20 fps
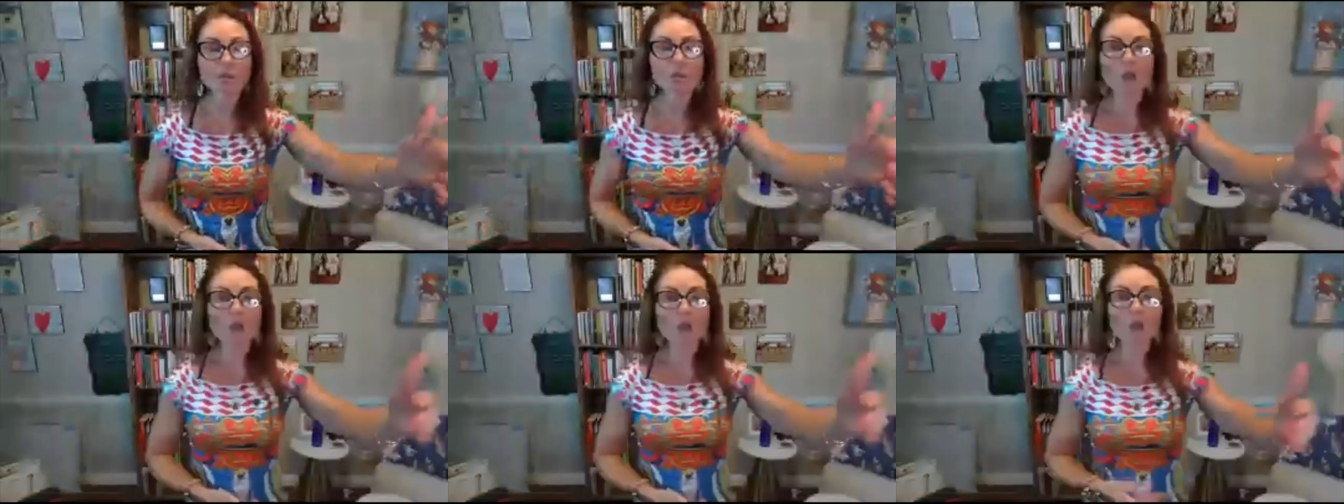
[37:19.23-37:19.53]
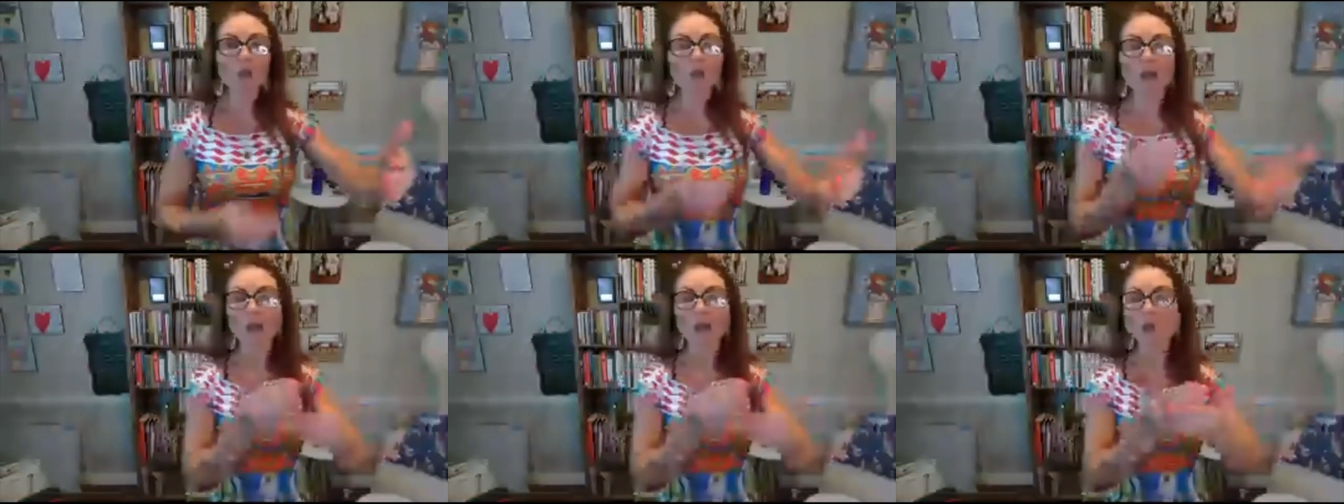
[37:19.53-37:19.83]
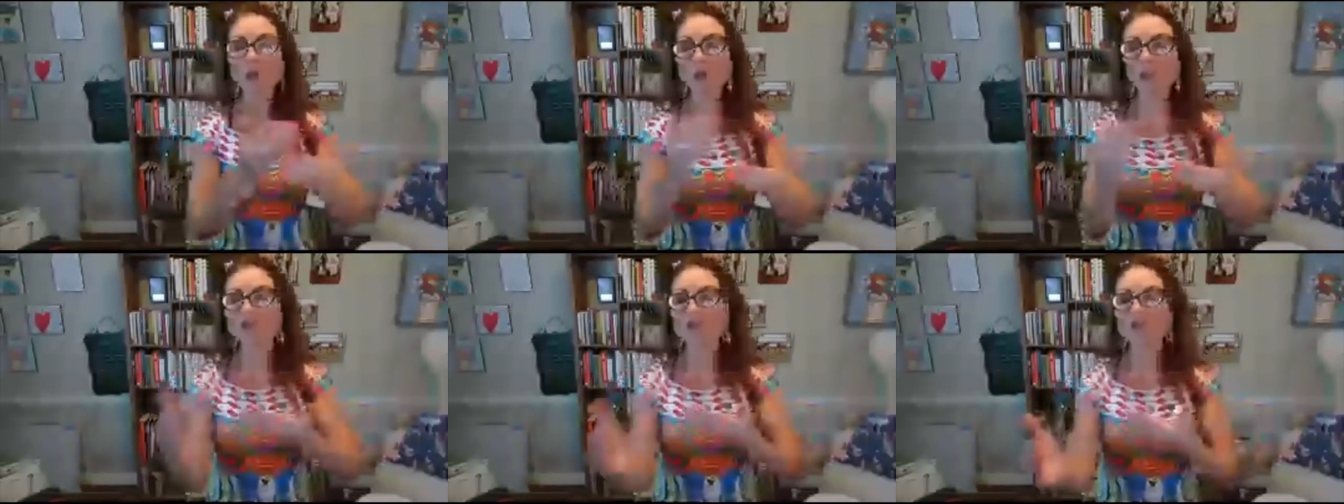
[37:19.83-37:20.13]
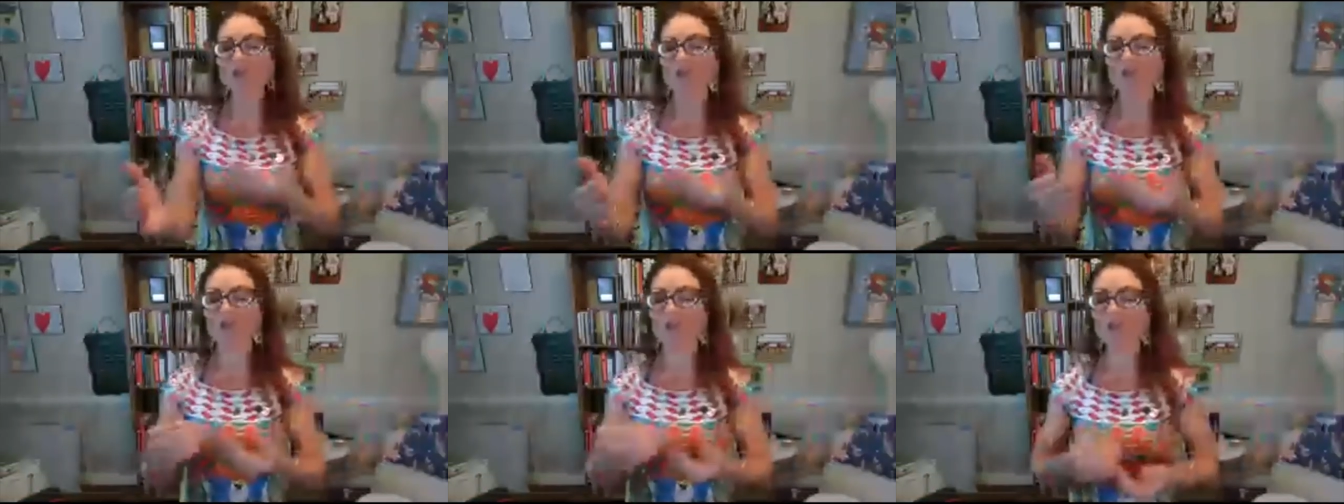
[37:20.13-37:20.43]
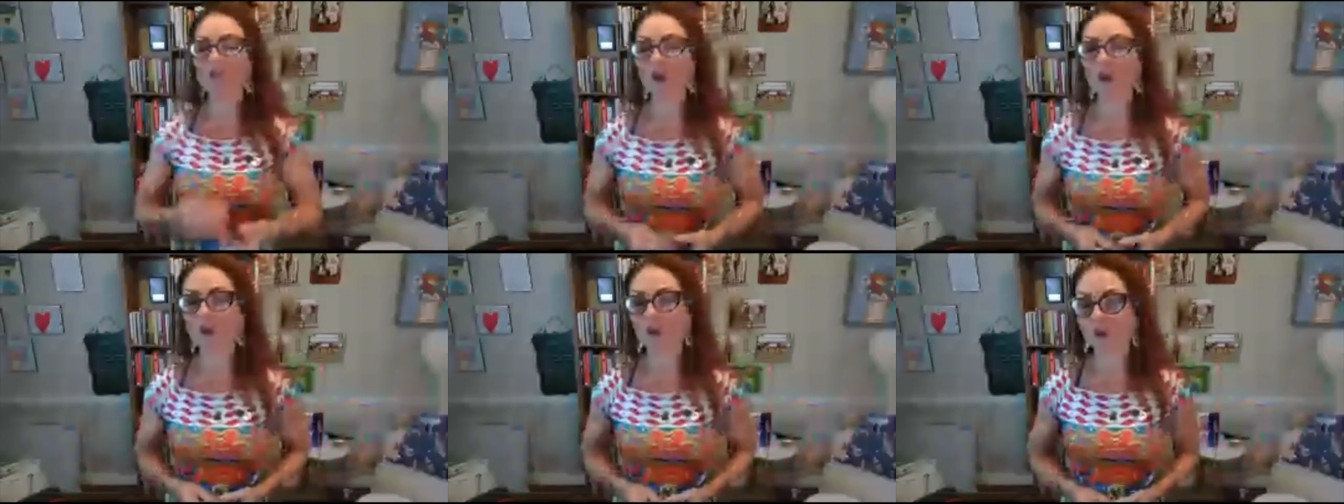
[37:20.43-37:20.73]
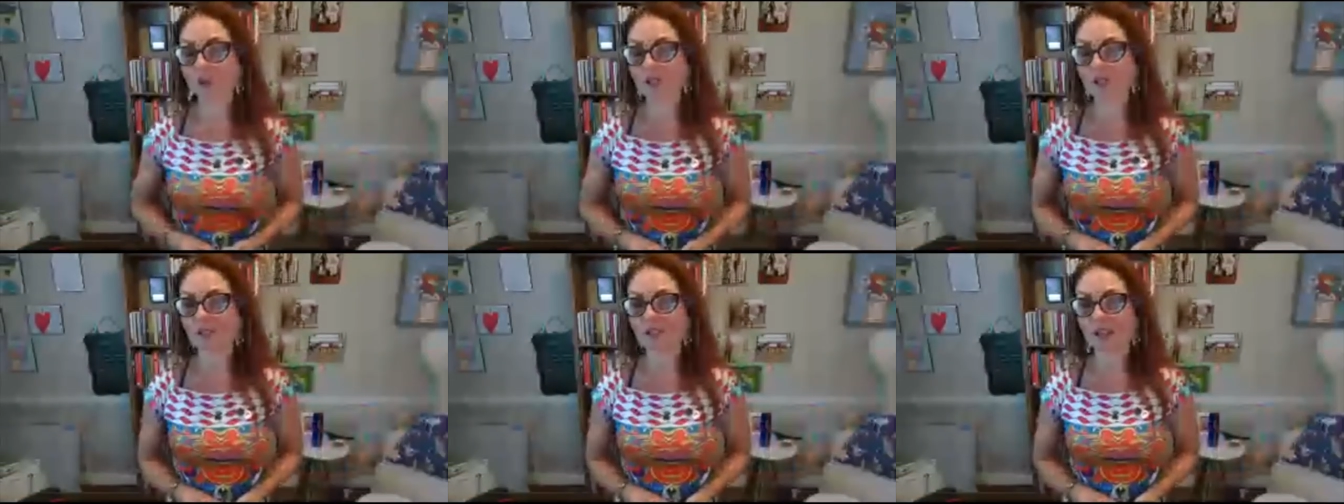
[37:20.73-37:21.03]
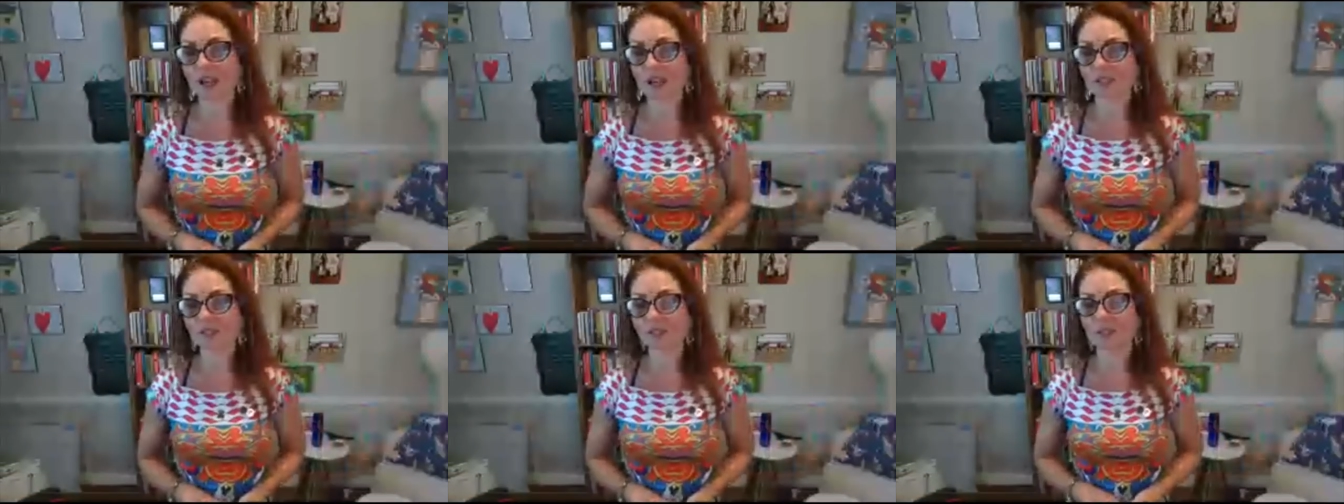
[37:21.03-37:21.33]
by midnight, this offer is
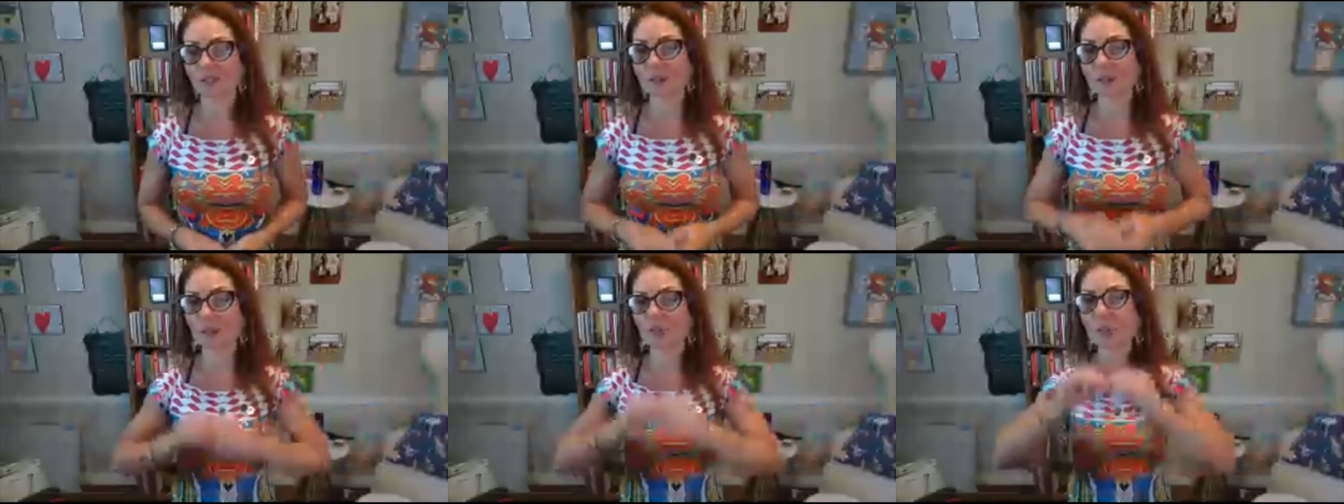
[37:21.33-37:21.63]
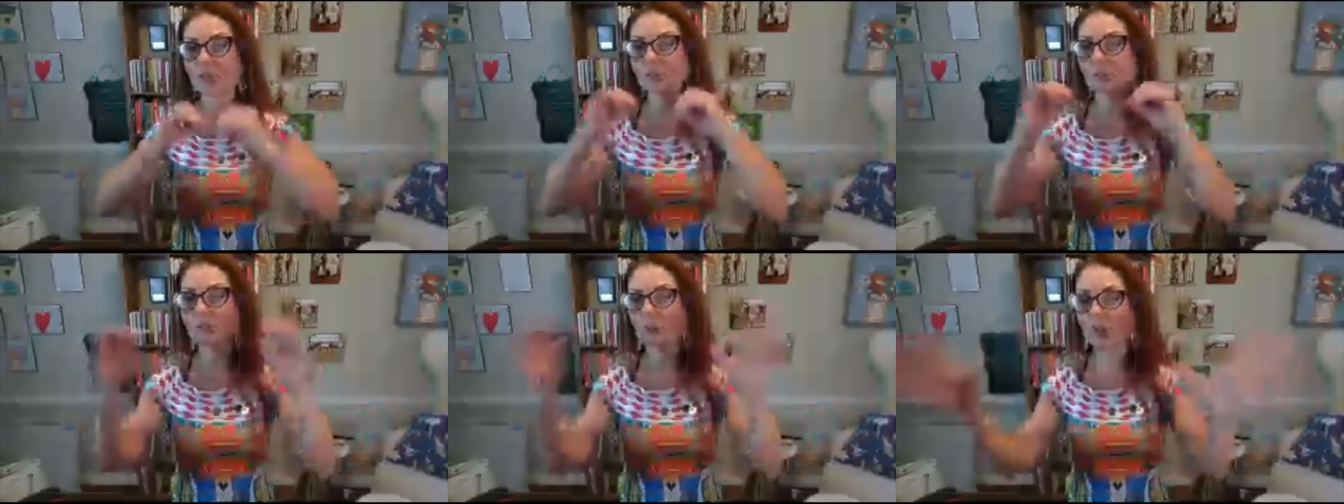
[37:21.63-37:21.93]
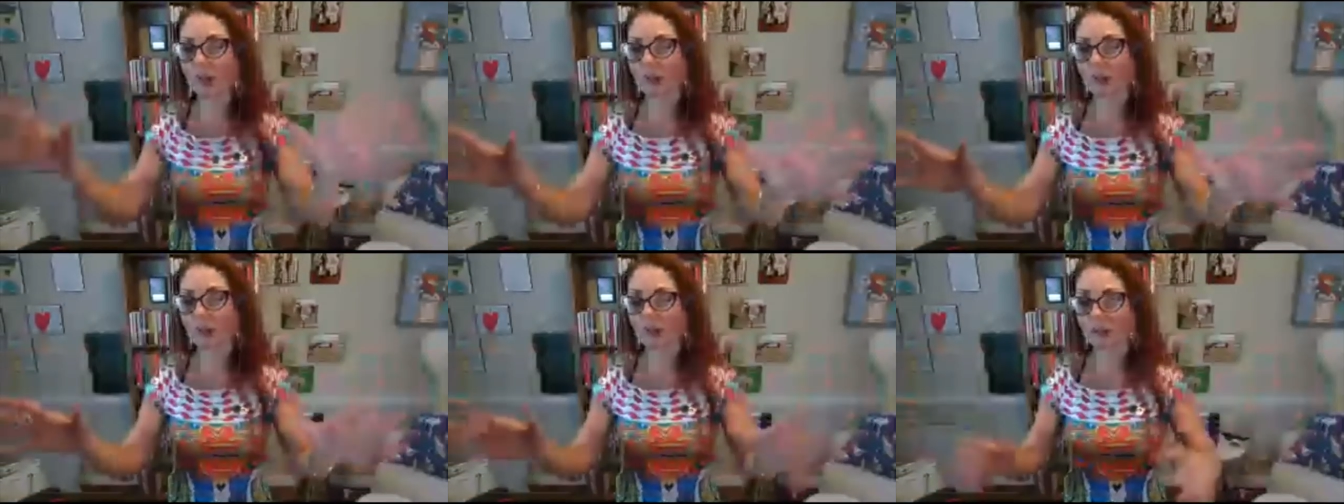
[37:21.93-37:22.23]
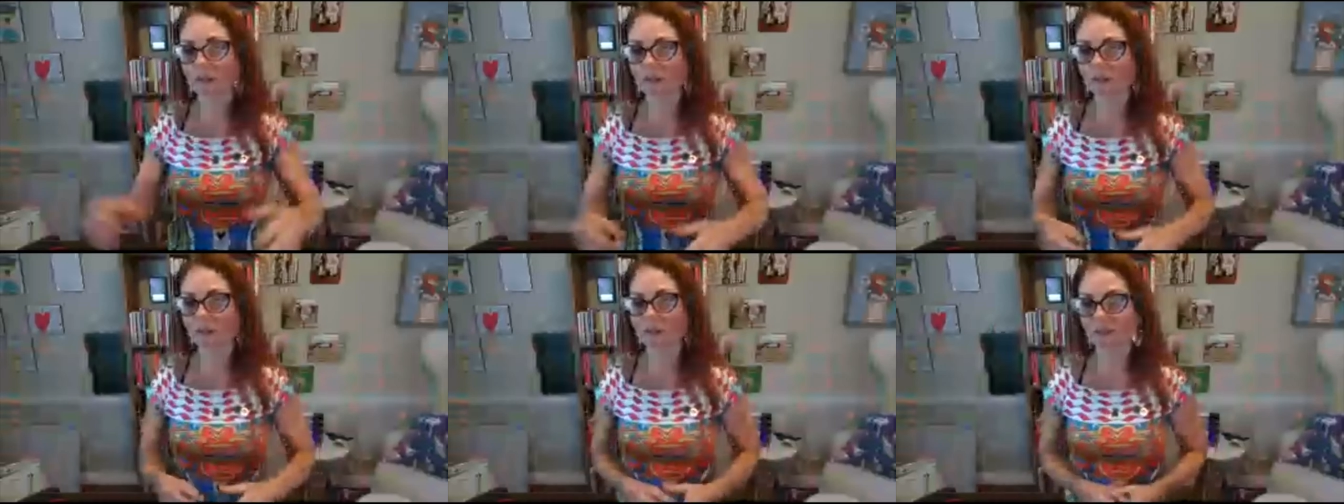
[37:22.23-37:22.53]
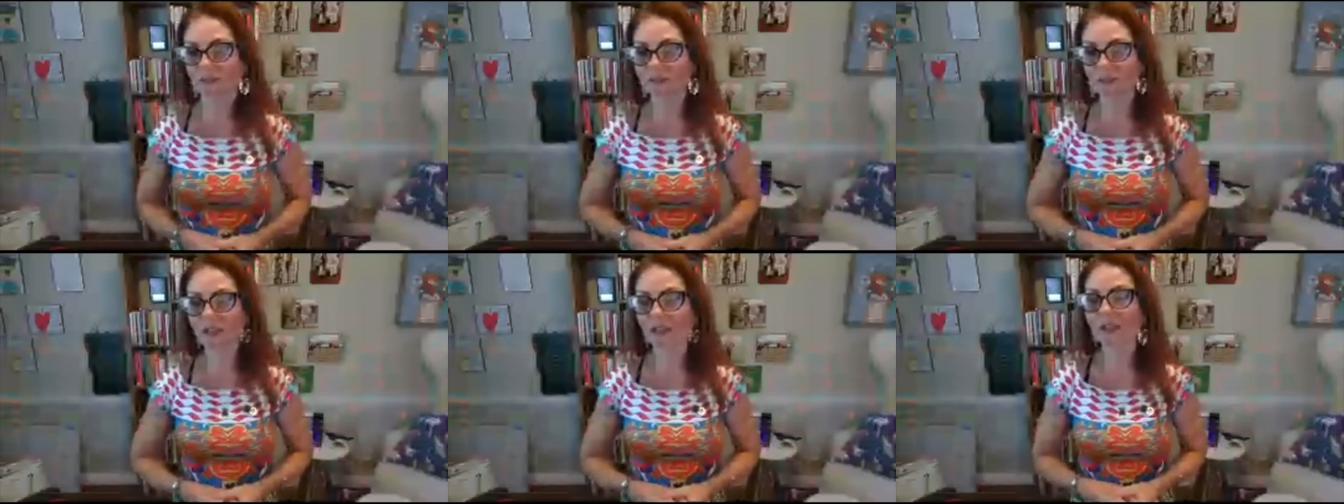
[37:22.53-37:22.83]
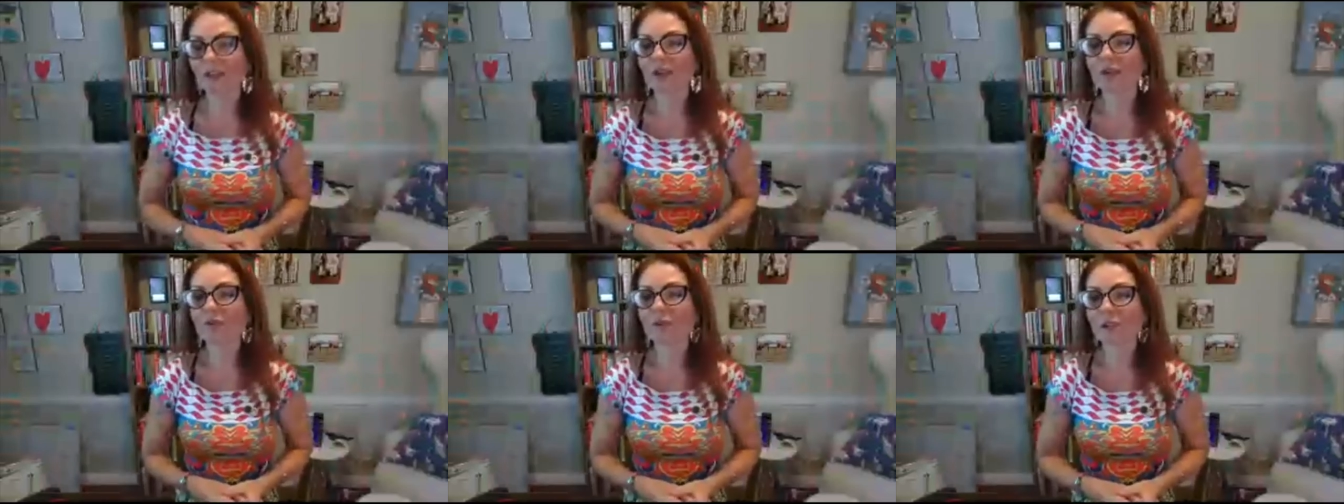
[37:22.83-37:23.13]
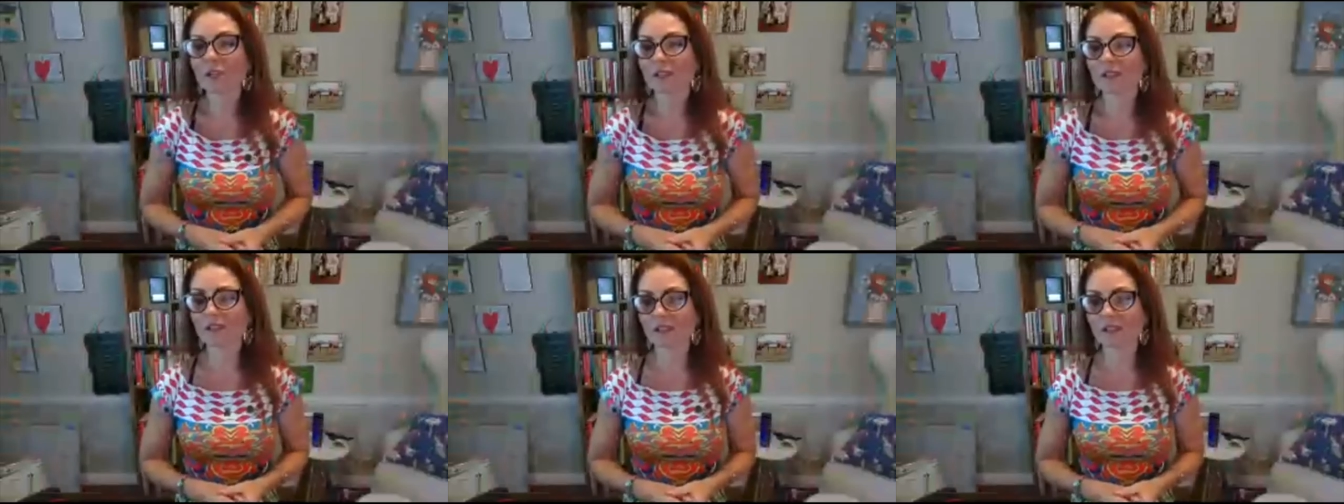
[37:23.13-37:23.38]
done, people would buy it like crazy.